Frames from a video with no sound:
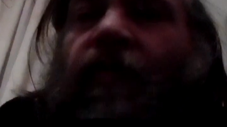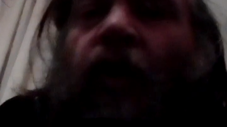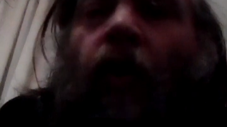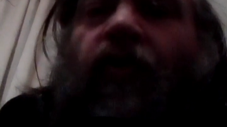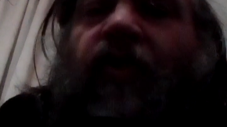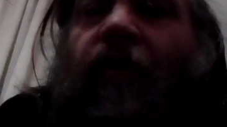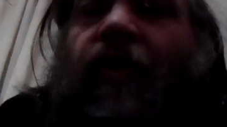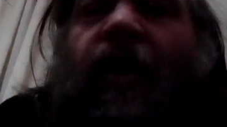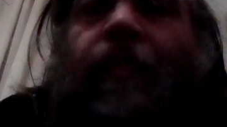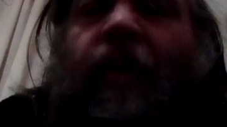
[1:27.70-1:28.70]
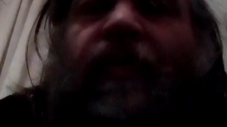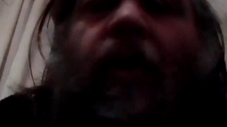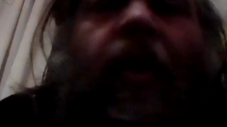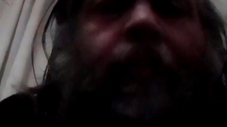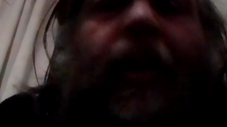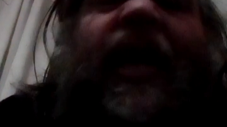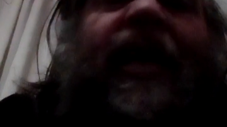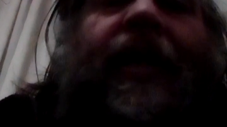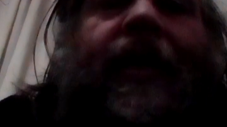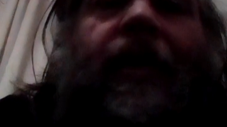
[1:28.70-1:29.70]
the old stuff can be very
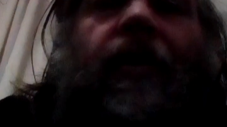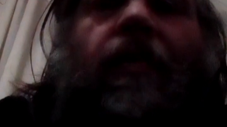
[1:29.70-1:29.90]
appealing.